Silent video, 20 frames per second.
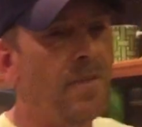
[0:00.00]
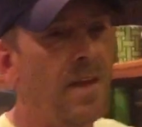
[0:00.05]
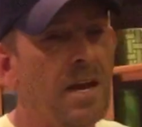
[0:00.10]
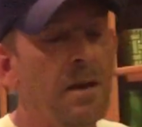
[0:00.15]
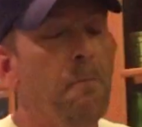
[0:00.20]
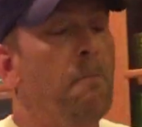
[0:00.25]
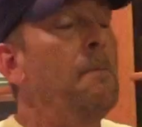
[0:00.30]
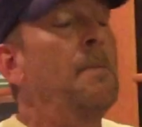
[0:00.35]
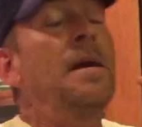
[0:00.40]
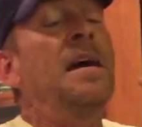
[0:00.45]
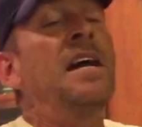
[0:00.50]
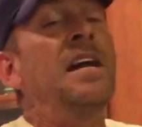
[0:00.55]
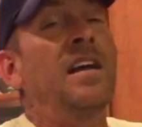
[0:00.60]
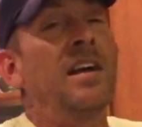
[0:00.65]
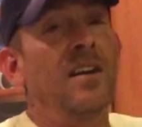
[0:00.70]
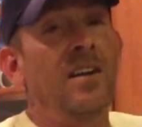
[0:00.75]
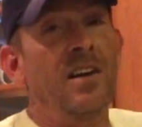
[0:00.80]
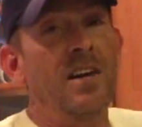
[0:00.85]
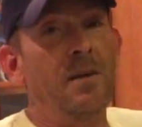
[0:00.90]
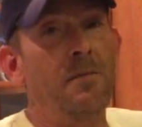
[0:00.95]

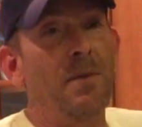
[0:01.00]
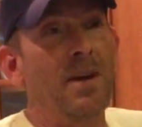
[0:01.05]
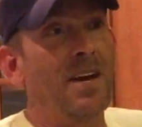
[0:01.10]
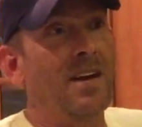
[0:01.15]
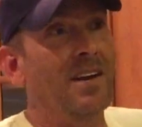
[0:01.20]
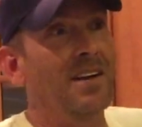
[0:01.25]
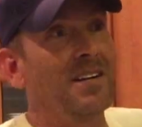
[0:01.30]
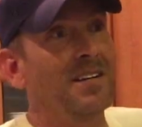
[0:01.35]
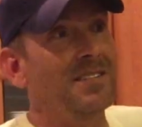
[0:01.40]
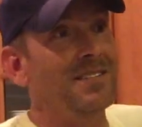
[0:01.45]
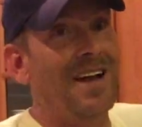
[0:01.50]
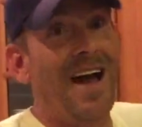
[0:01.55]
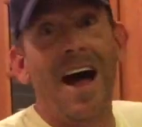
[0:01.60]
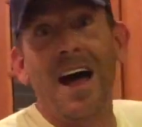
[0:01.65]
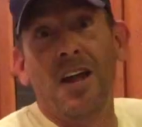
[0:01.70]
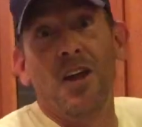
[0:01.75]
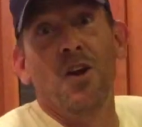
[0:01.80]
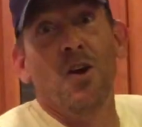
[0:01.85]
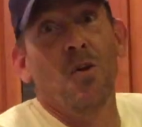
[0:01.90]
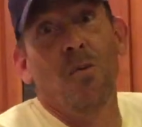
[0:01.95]
immediately because
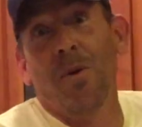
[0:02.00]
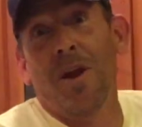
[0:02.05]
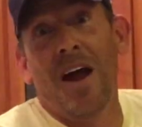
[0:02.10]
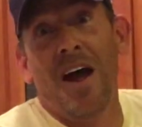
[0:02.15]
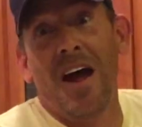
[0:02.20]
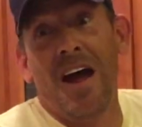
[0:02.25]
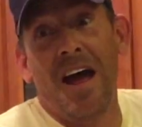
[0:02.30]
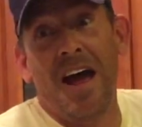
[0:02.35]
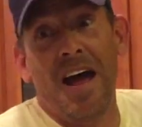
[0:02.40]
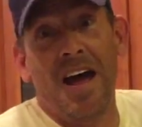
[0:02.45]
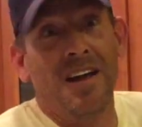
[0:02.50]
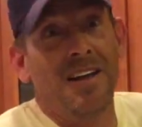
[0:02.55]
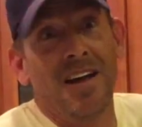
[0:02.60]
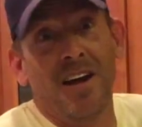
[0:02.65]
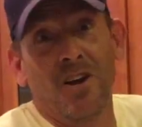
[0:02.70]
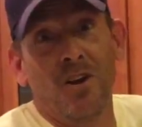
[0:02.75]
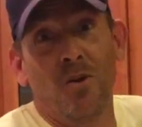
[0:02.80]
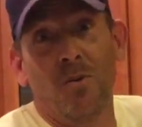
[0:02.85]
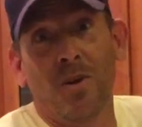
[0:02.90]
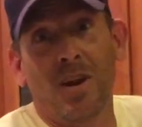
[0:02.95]
I knew what I had and
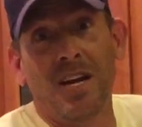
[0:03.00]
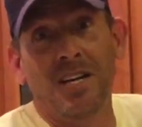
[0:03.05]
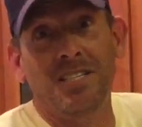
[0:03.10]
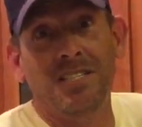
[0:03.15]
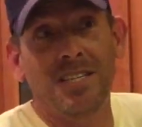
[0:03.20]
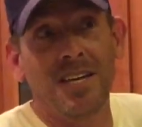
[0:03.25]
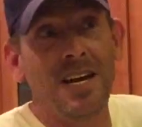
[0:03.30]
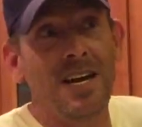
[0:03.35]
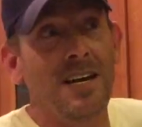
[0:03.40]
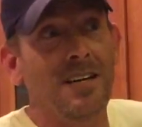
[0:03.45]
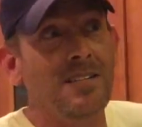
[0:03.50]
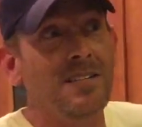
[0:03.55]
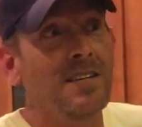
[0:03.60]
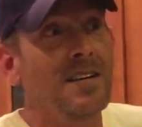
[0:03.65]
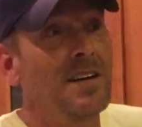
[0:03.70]
I knew what I sent.